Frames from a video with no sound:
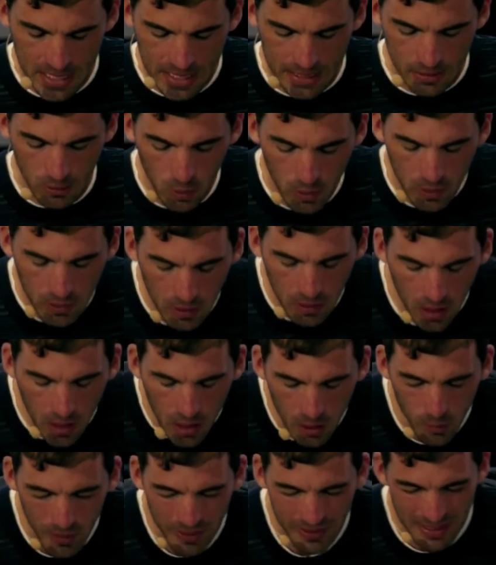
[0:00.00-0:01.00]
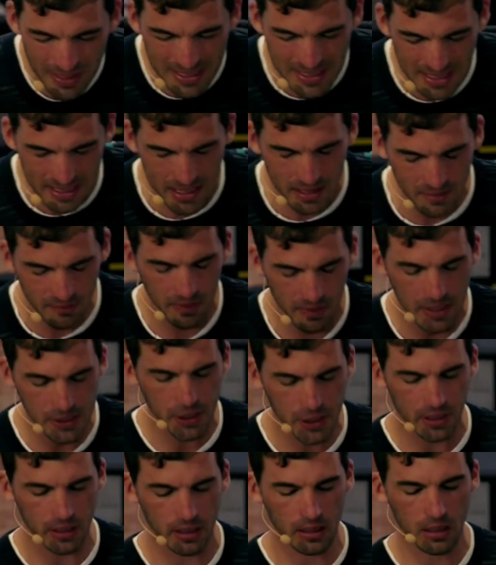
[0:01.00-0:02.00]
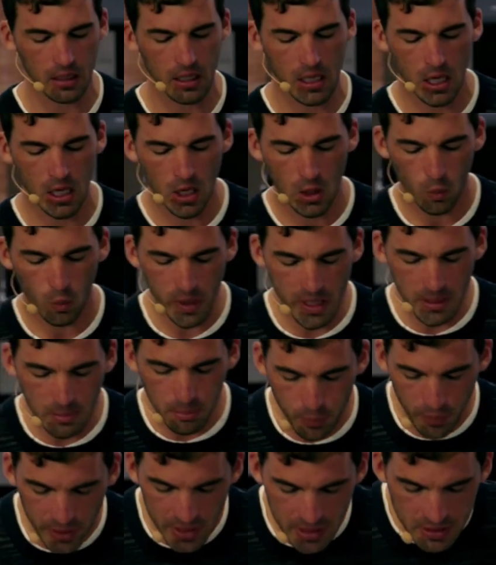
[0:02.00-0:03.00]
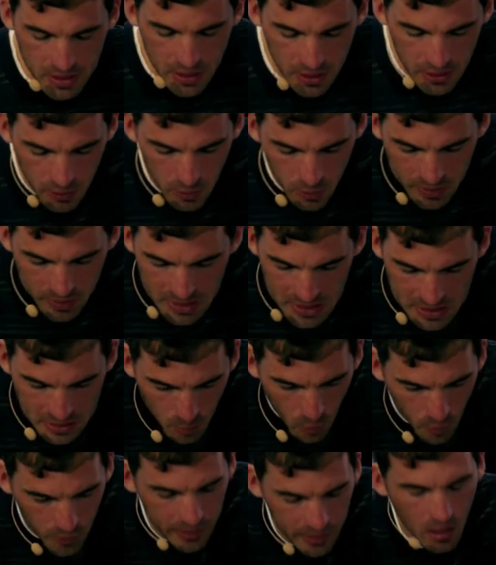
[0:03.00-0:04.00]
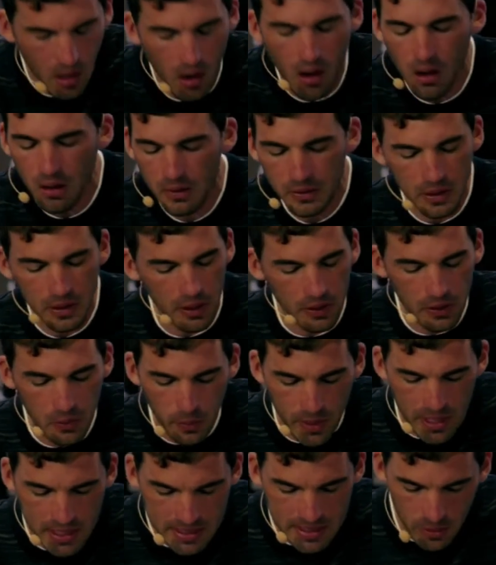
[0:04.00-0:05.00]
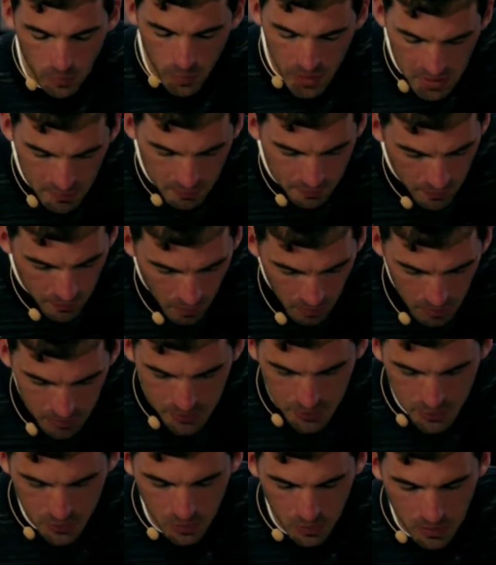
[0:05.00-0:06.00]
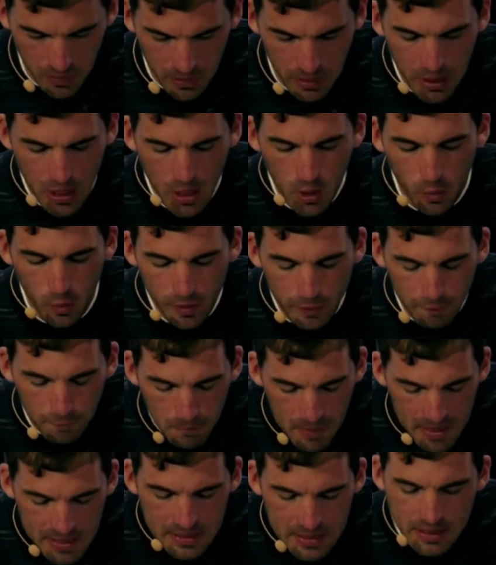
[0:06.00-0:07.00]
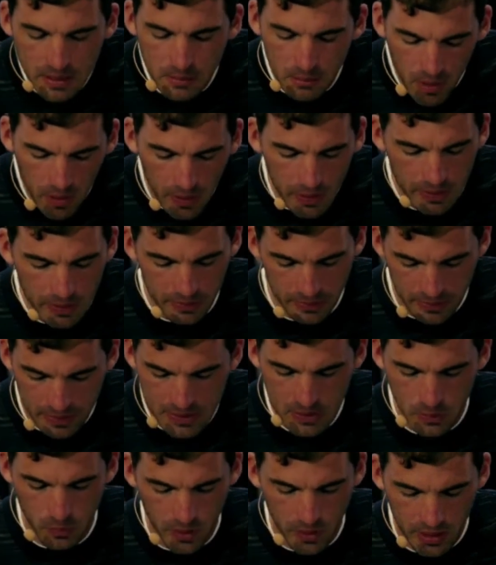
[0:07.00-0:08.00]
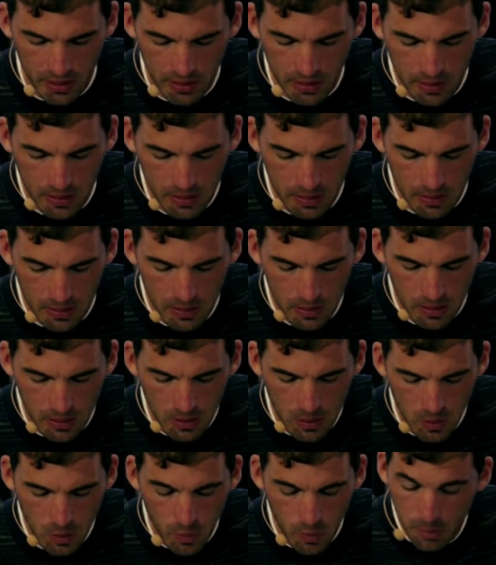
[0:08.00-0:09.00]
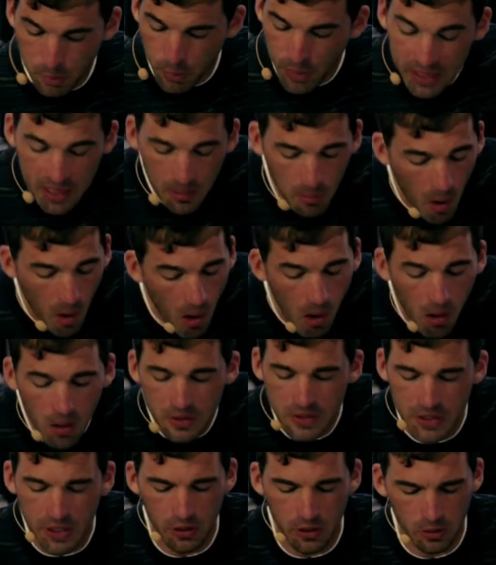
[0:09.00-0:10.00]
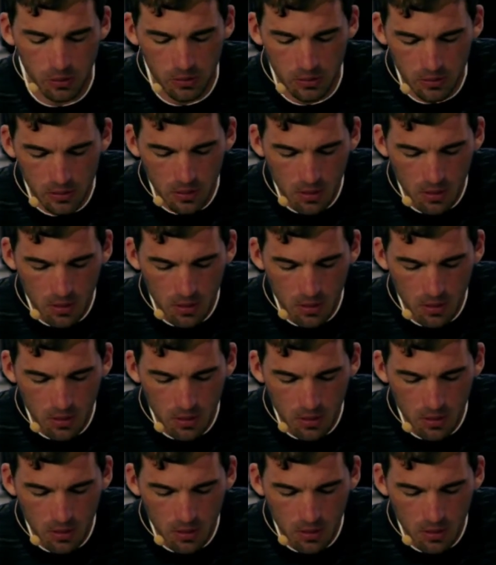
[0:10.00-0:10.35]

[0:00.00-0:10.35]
And Lord, along with this confession, we bring to you this morning all the other ways that we have fallen short. We have missed the mark this week. We bring them all to you.